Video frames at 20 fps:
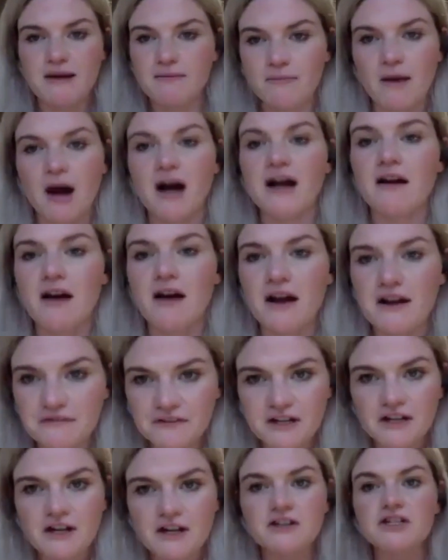in my life,
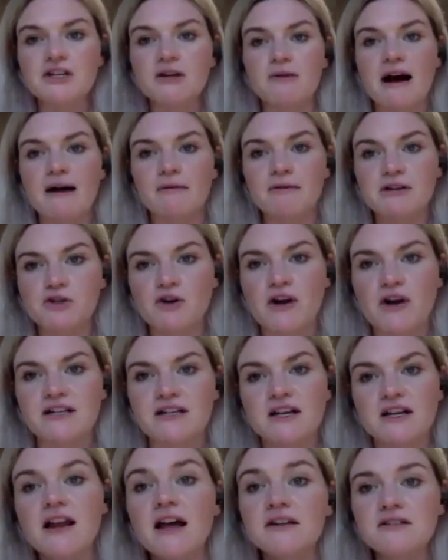you know, two hour train
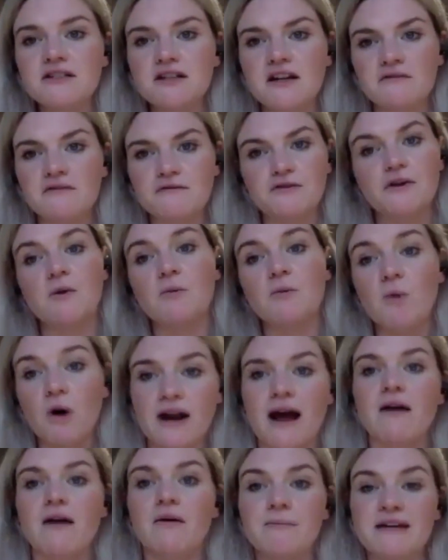to London for a one
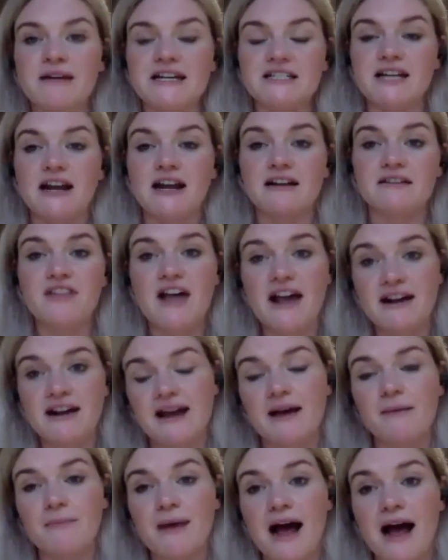hour meeting, then
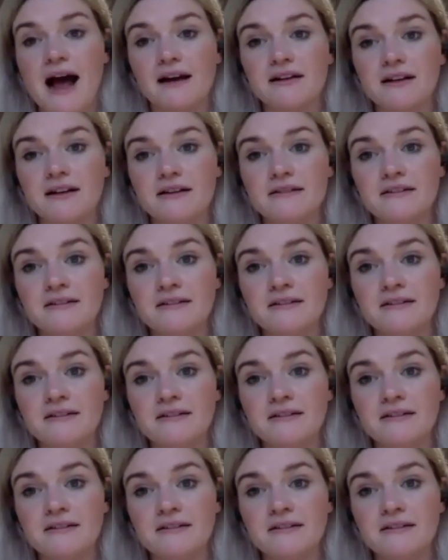get back.